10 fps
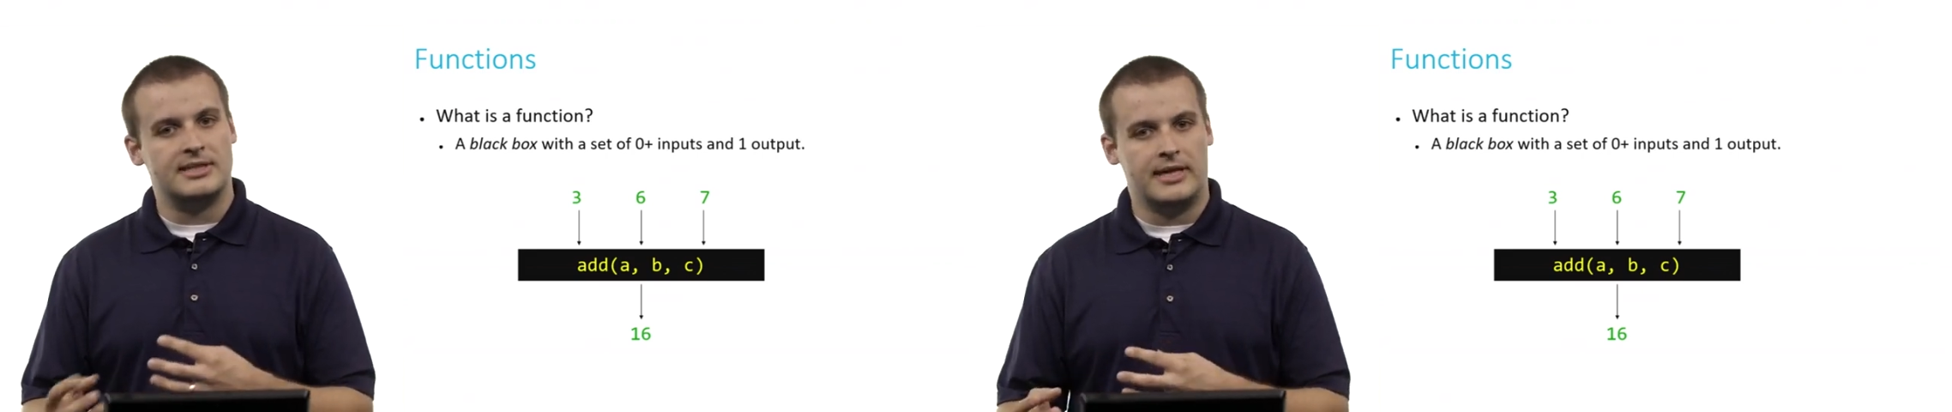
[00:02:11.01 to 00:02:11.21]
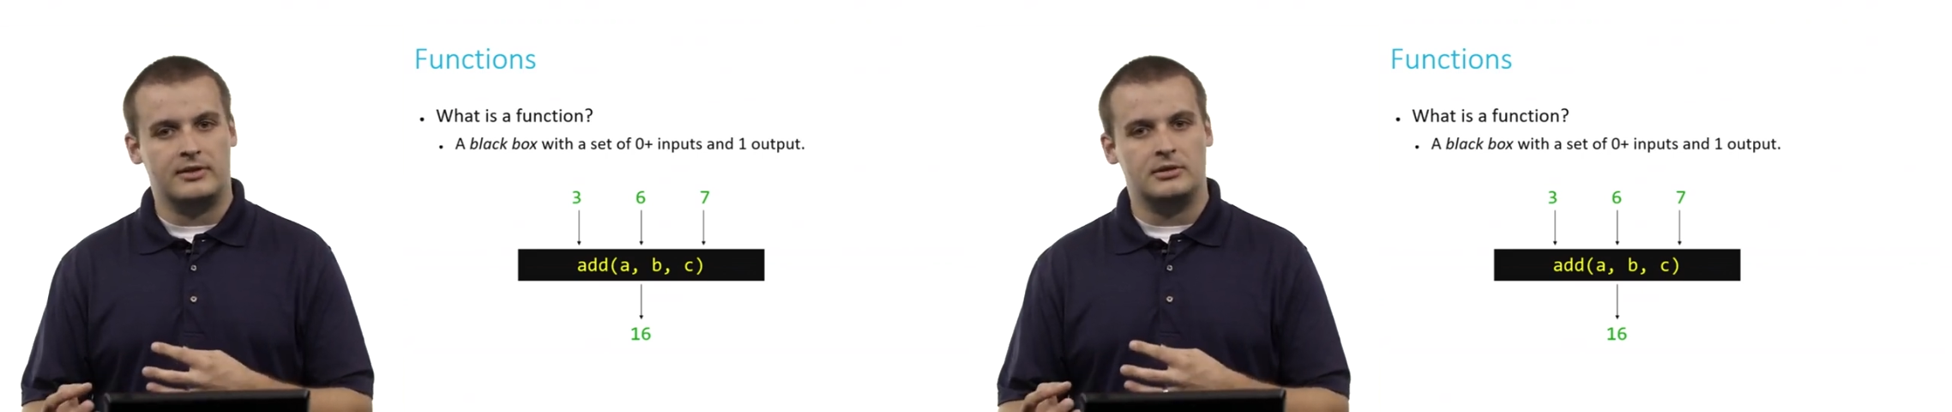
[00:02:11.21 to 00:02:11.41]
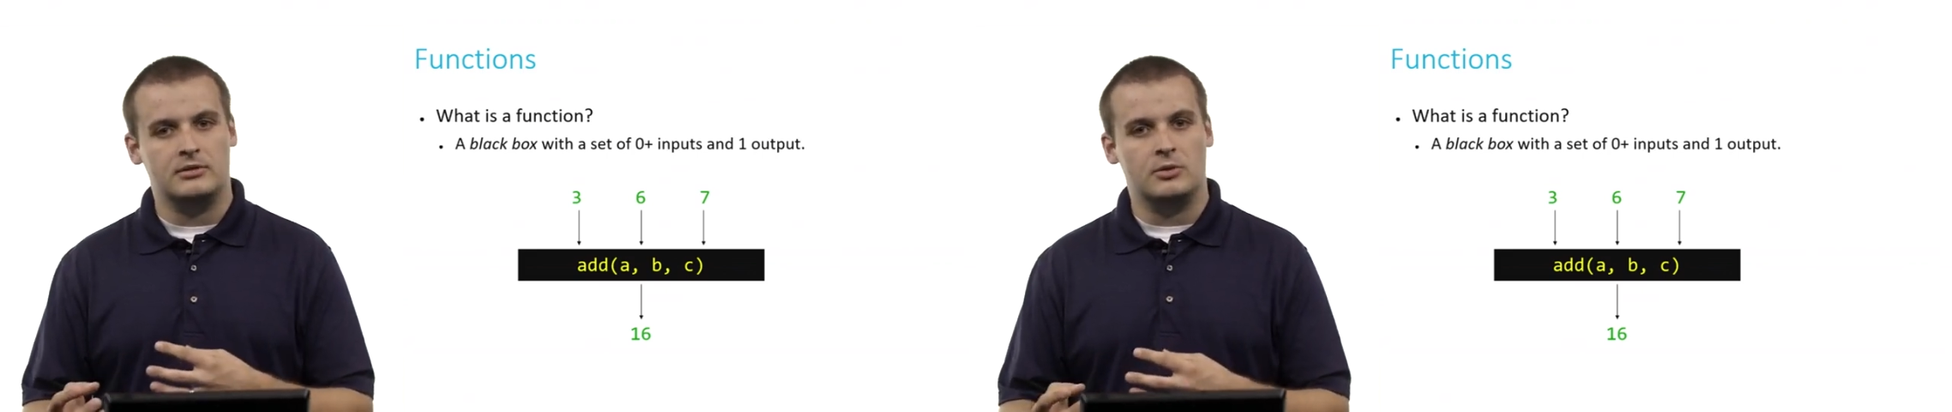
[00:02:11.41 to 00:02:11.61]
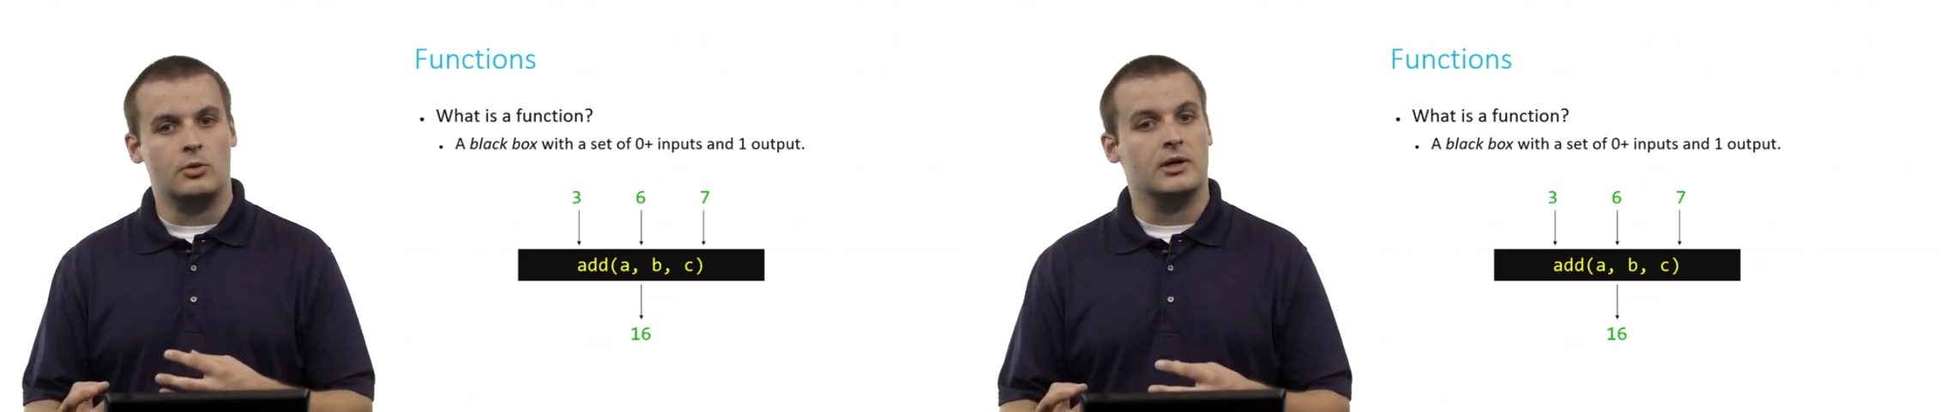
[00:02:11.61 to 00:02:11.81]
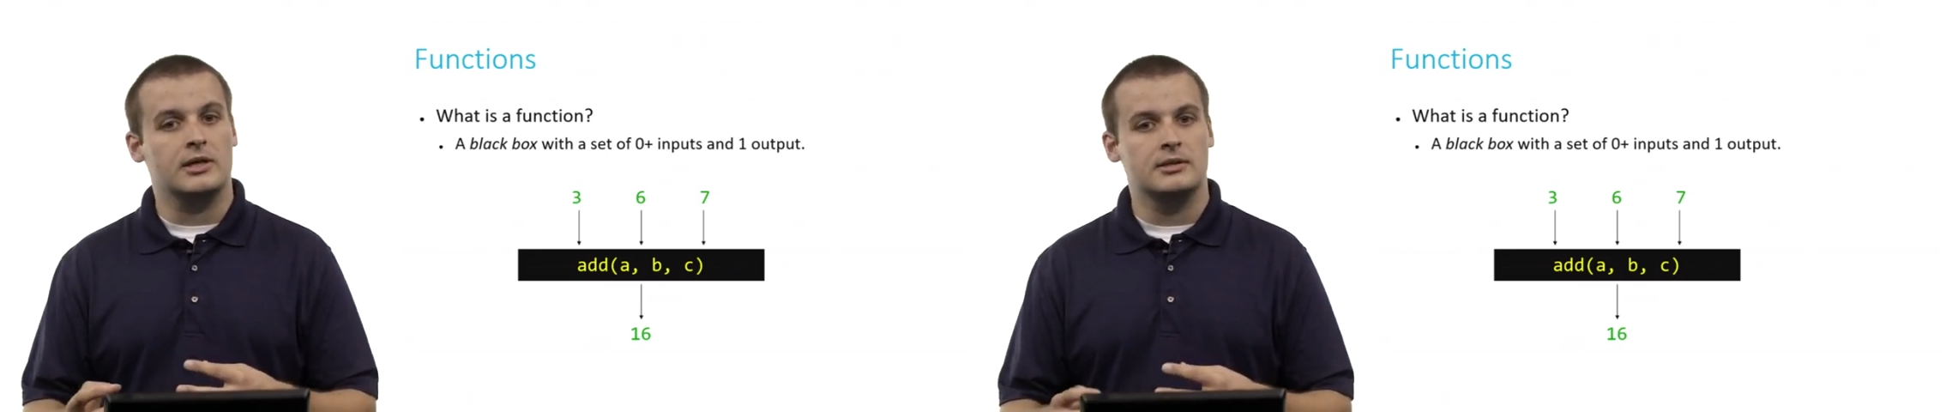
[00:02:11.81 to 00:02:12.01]
7,
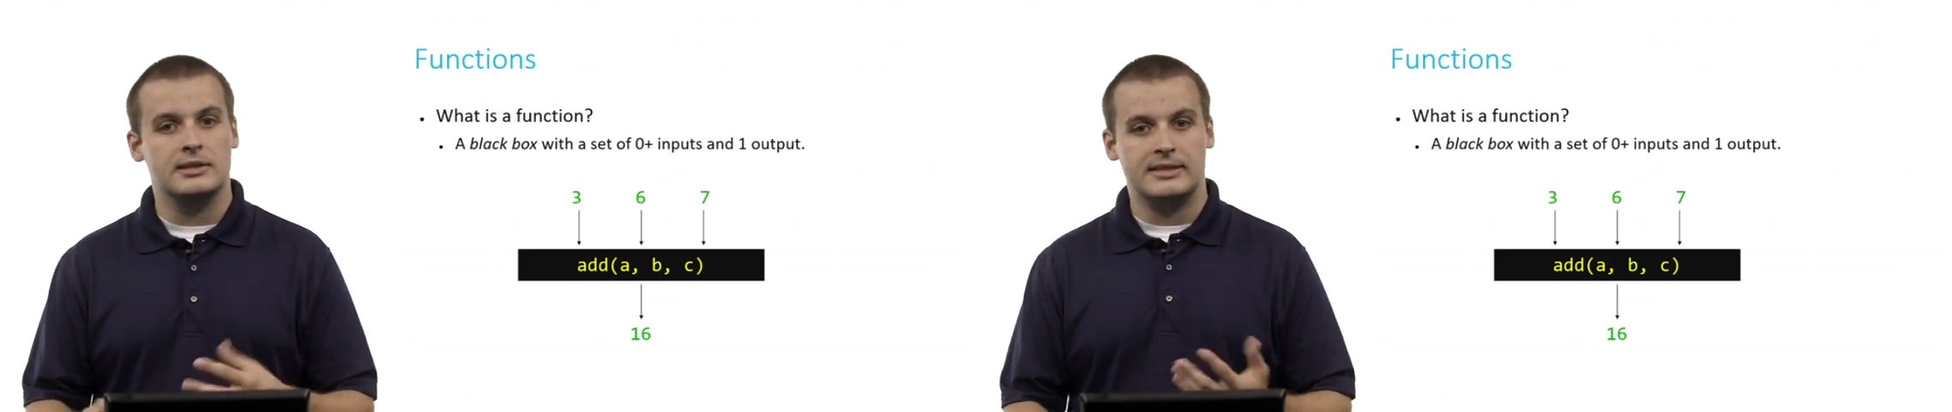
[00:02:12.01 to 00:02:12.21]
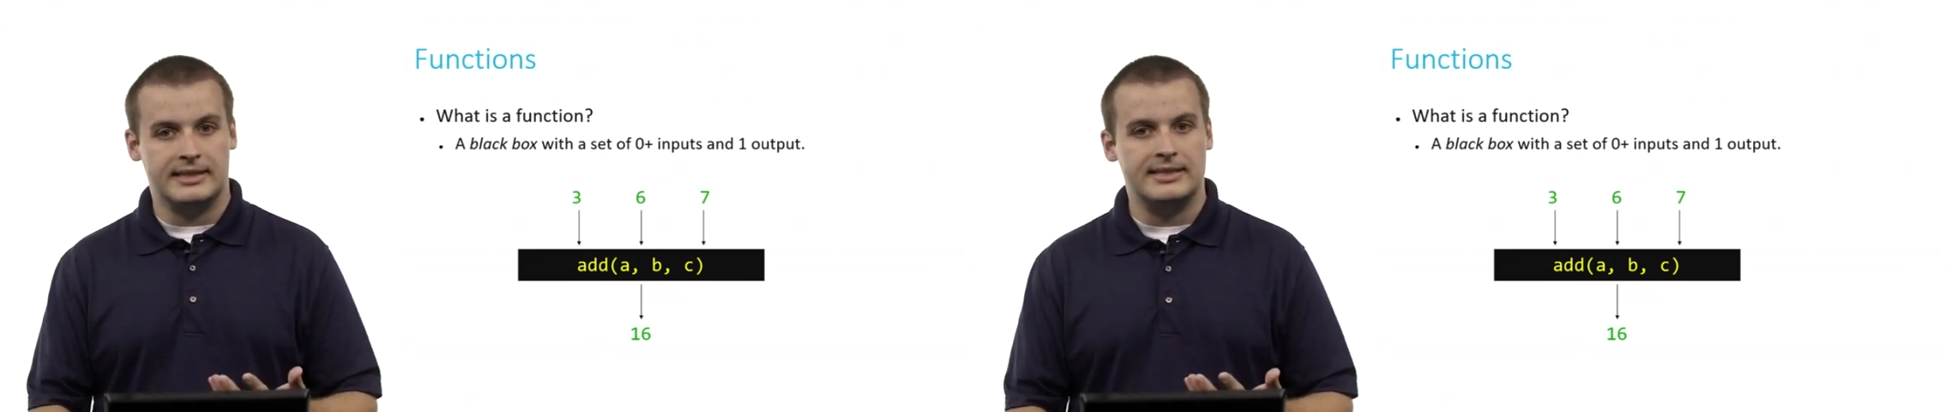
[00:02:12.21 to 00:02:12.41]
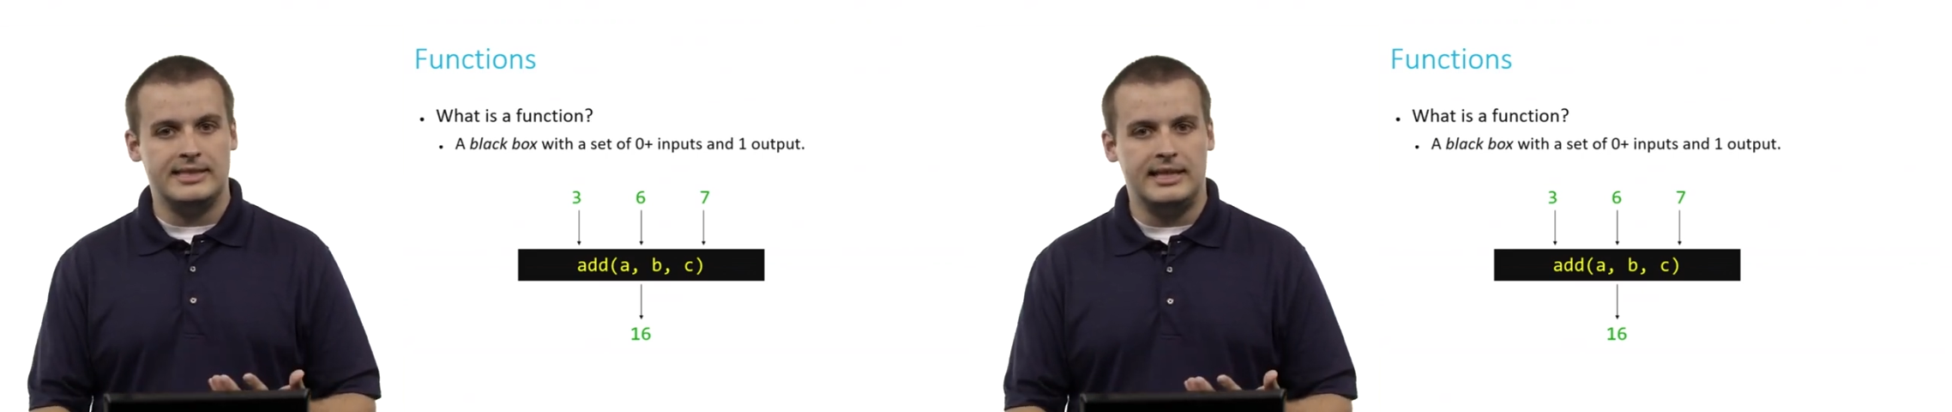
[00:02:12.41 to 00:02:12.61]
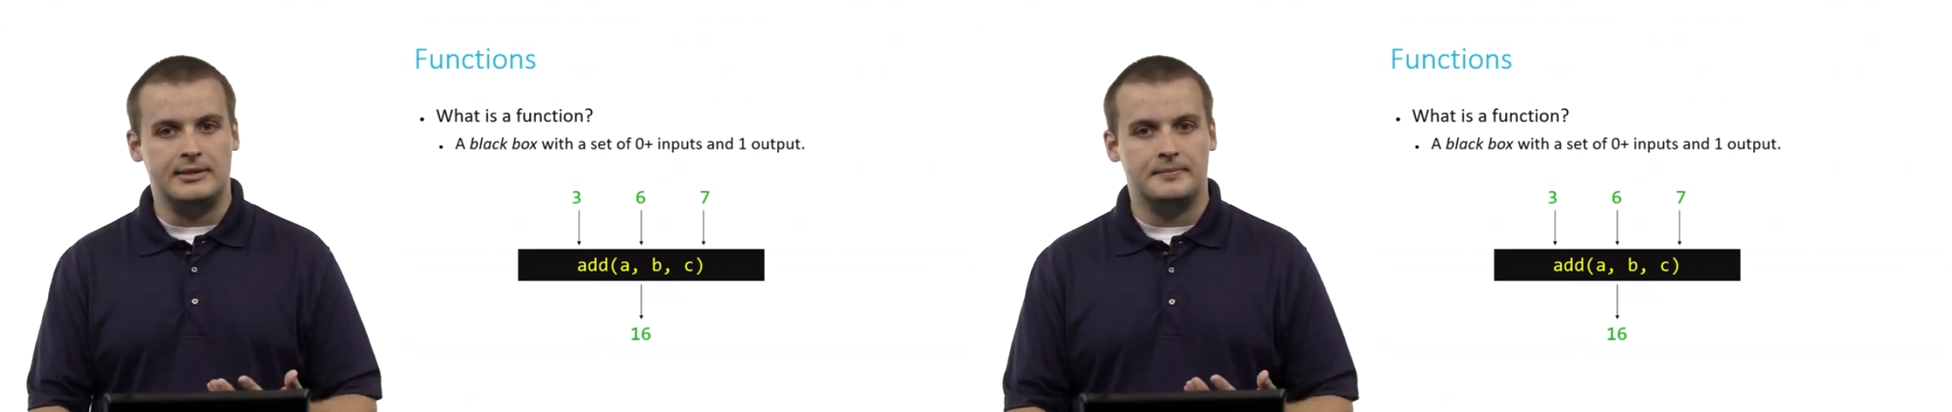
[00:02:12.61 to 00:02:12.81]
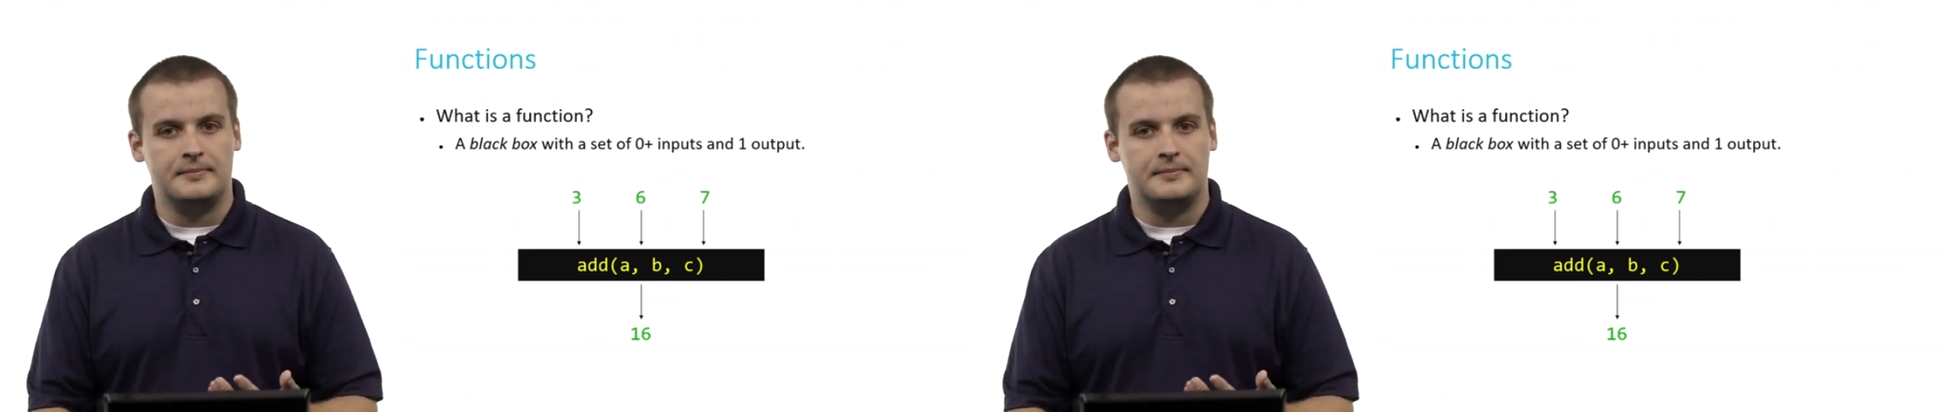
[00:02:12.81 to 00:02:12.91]
or 16.